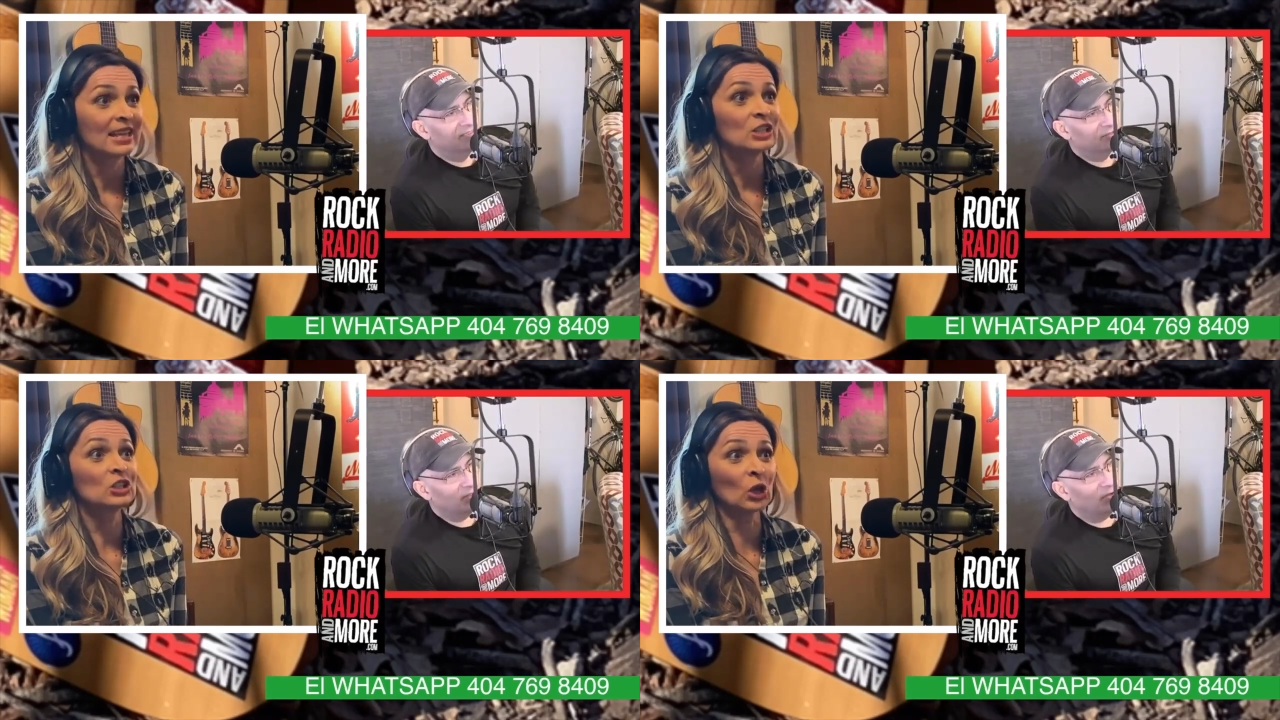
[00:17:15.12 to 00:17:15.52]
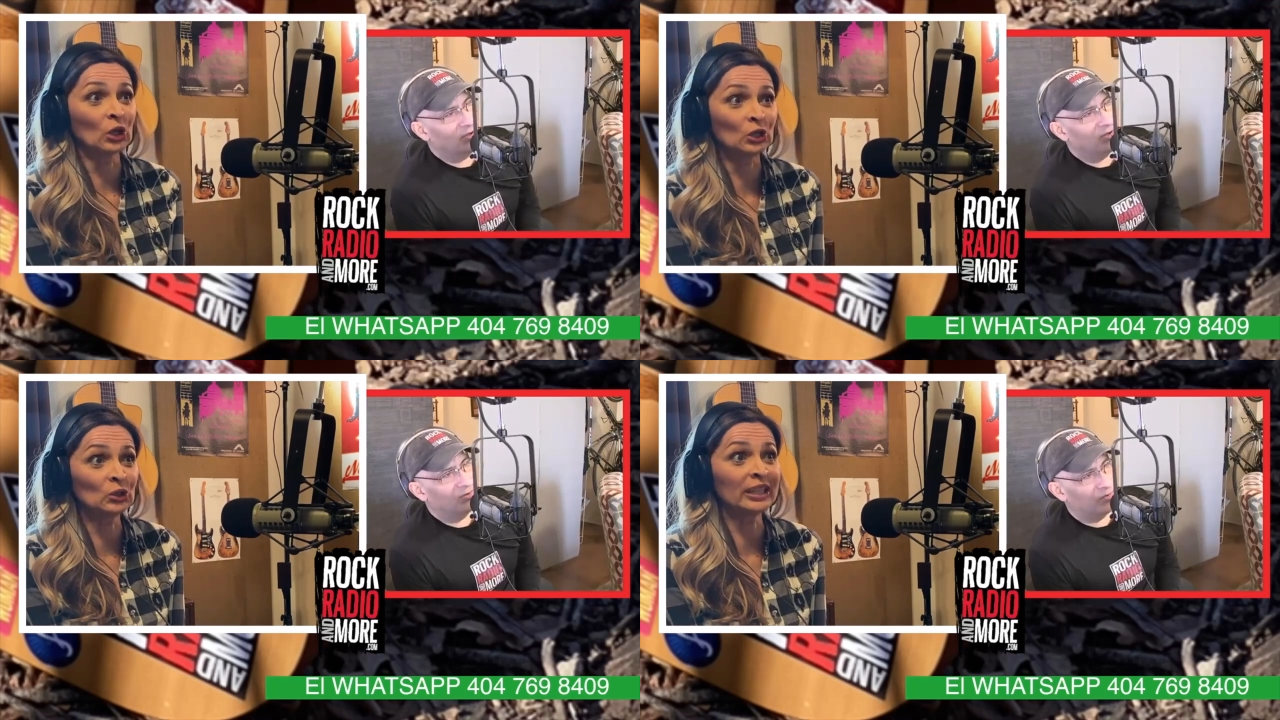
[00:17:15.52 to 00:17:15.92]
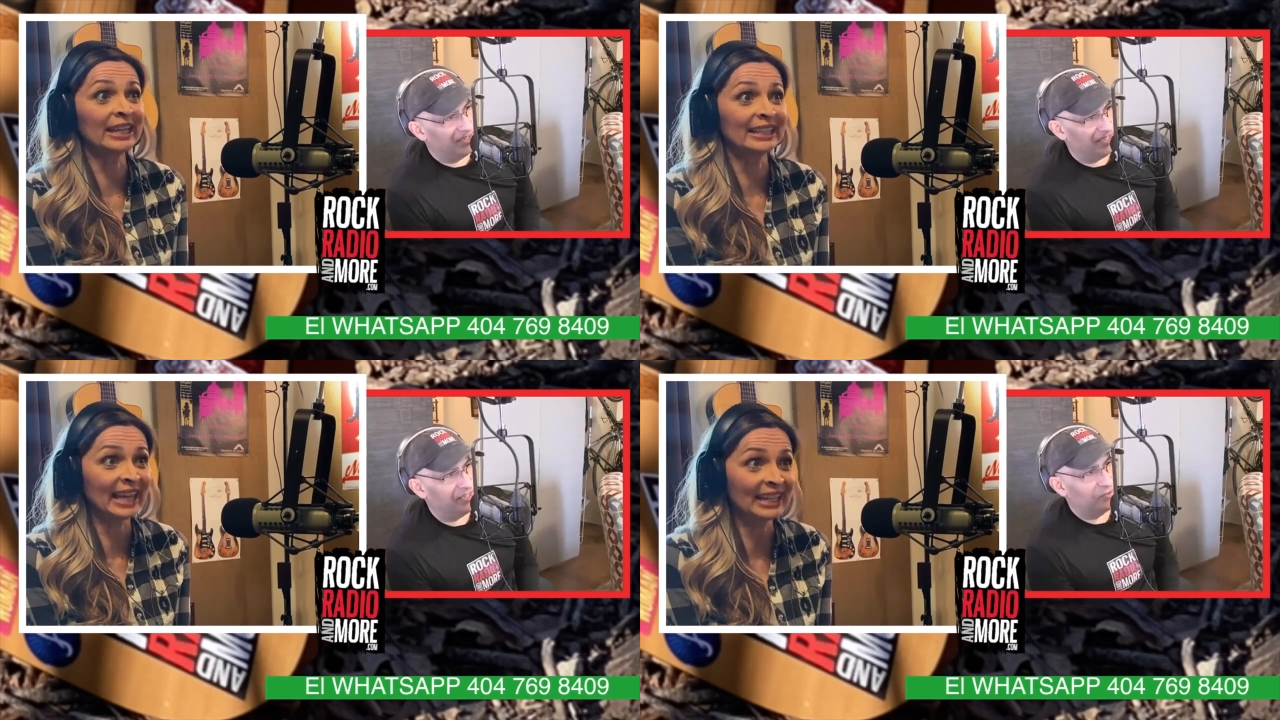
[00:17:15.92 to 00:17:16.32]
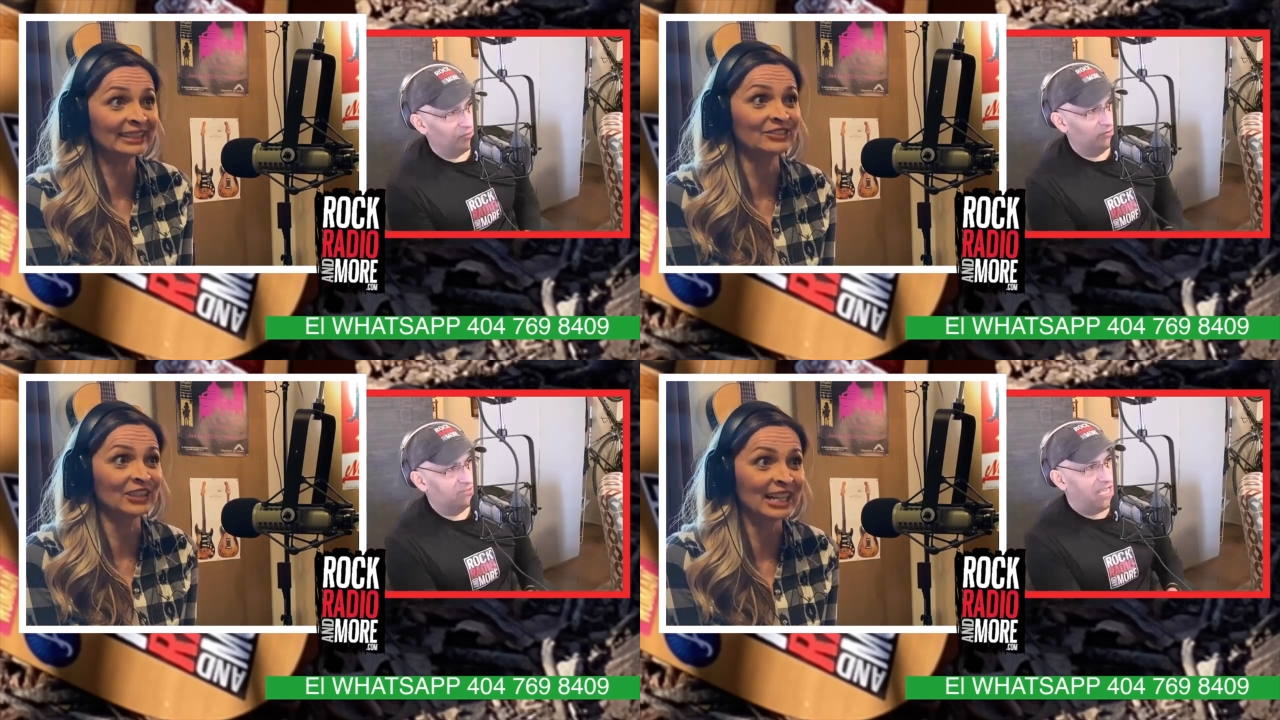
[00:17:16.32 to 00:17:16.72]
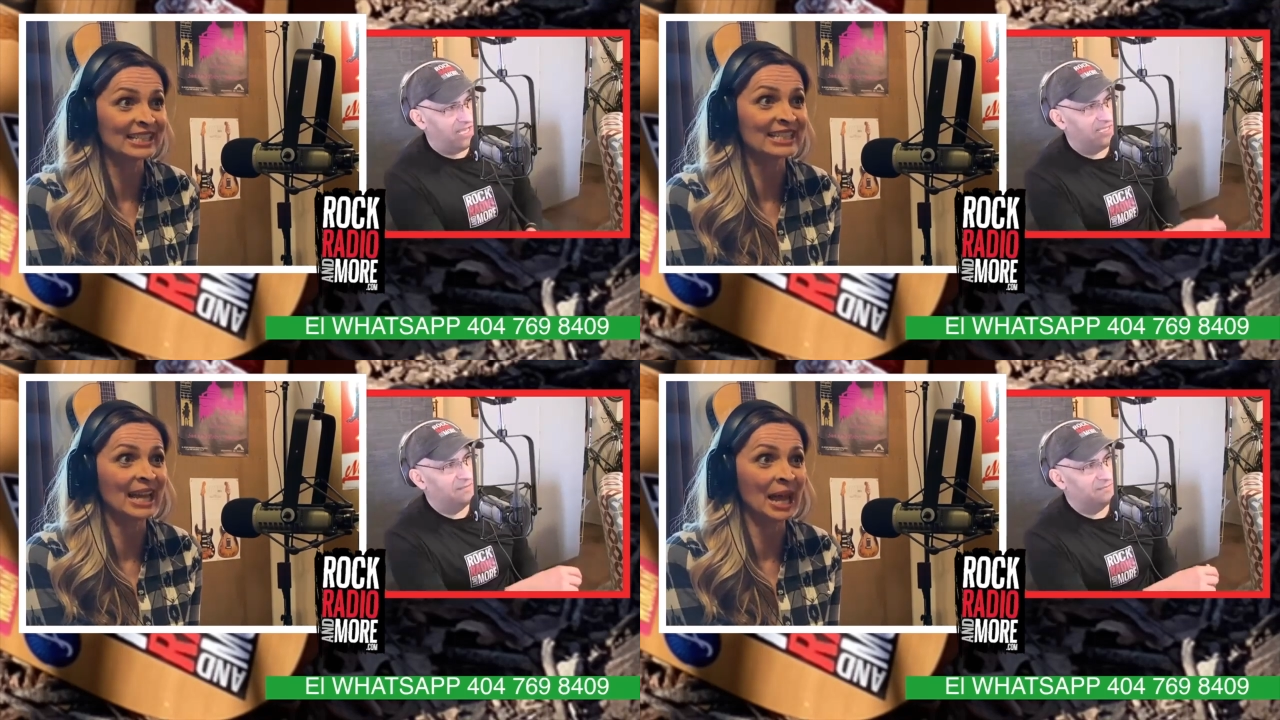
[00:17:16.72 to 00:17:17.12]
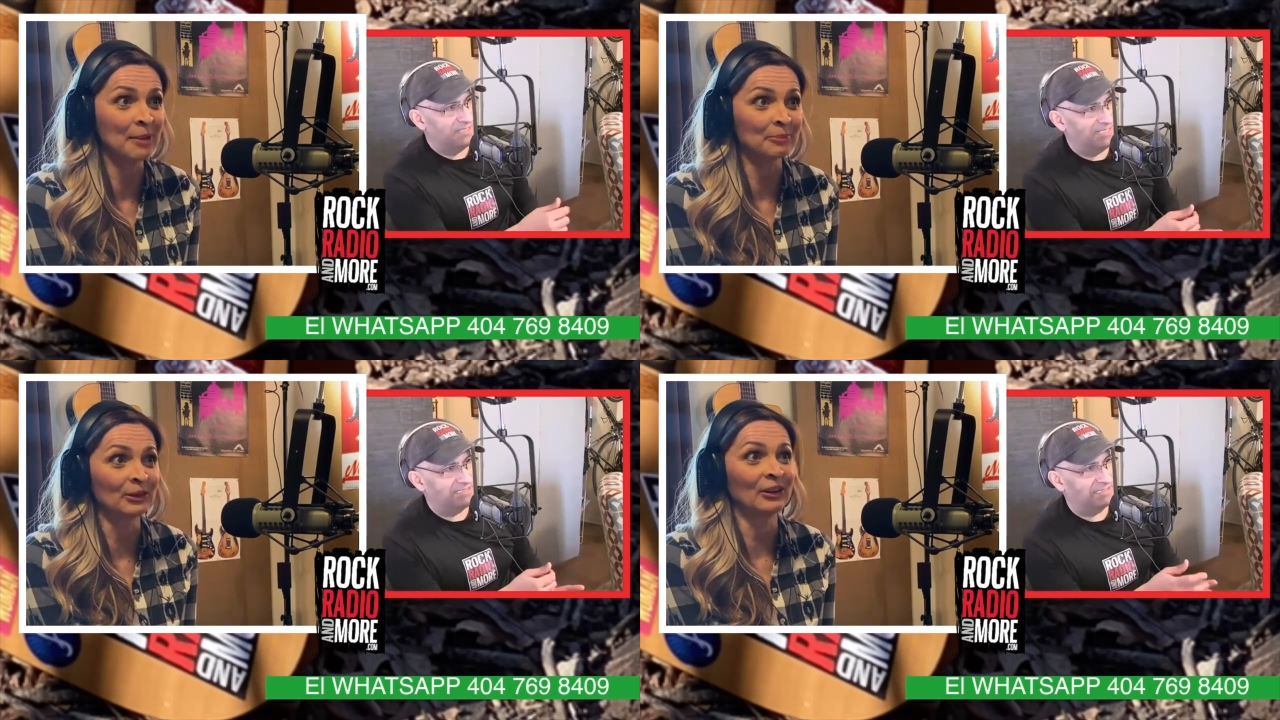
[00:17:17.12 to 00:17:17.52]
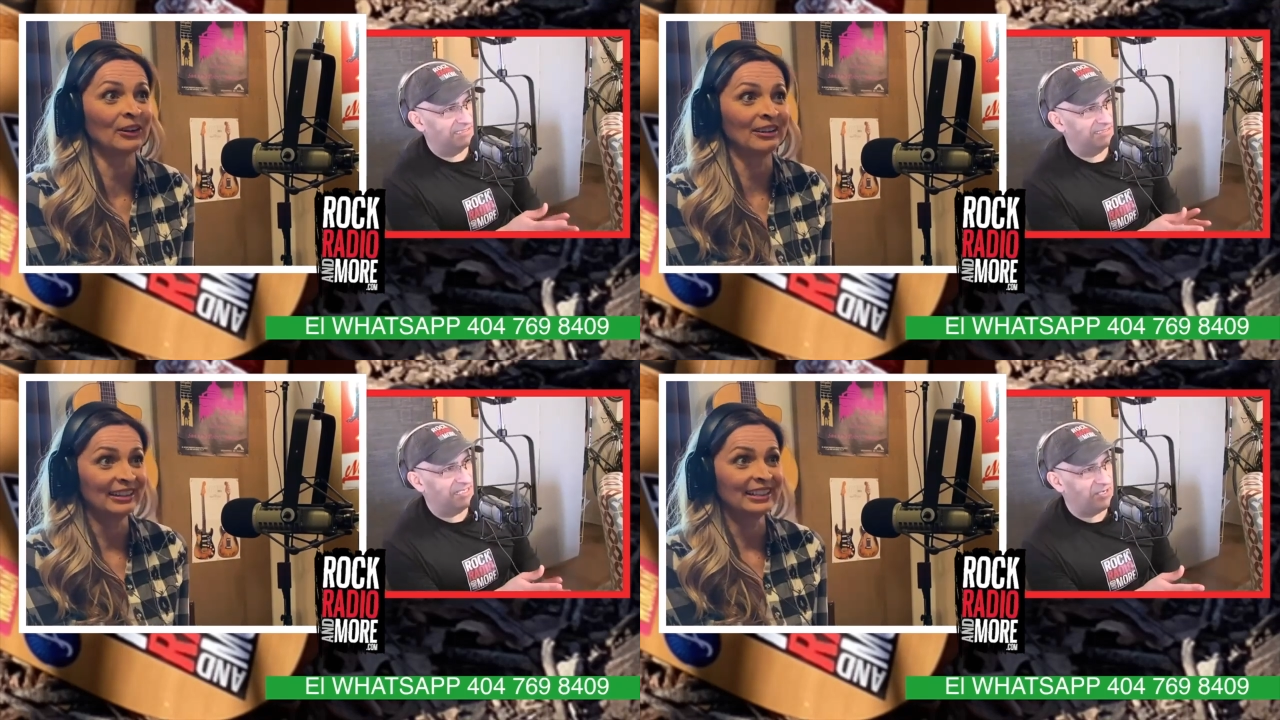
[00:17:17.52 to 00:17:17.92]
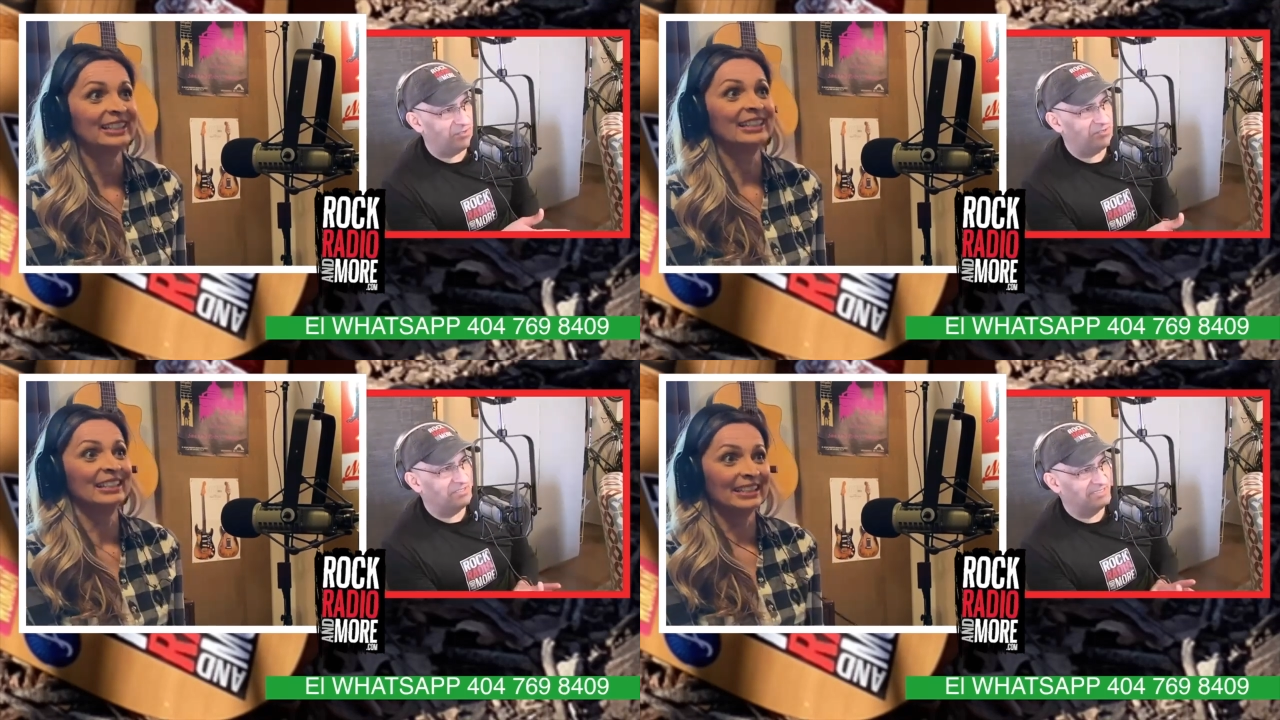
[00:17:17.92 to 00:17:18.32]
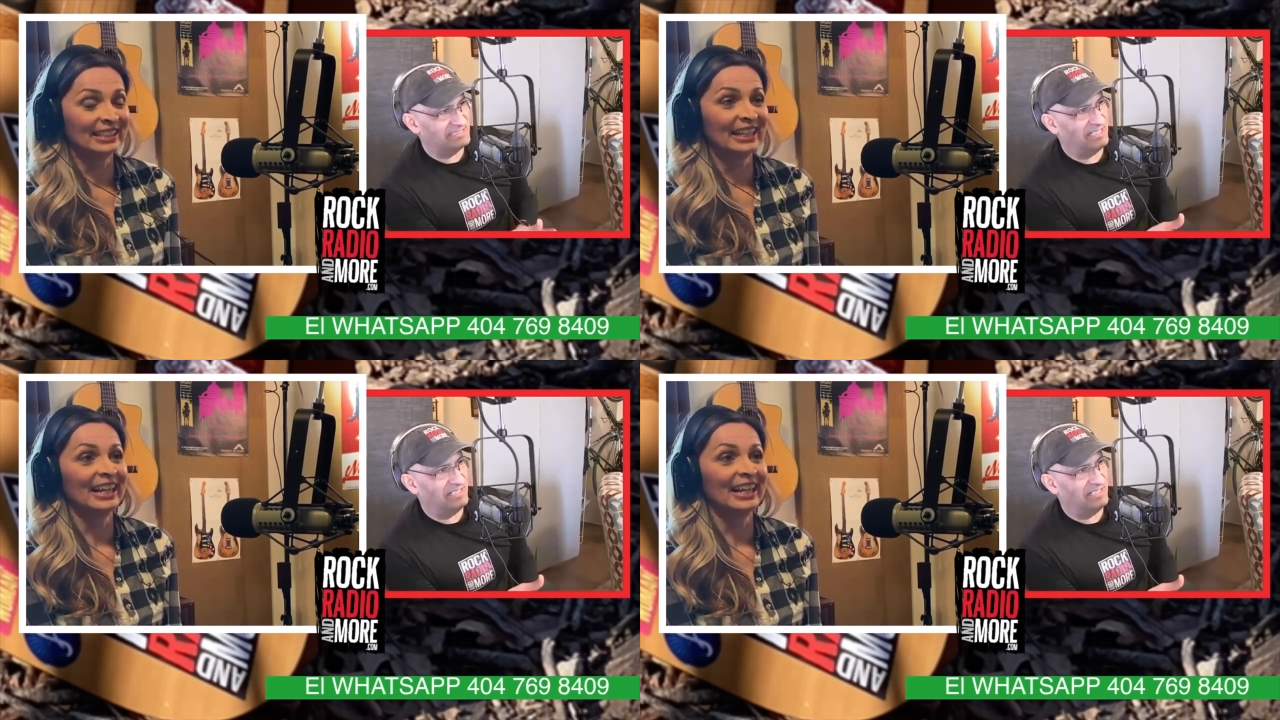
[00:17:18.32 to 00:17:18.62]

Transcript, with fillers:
Speaker 1: So we need to tell them that they own us.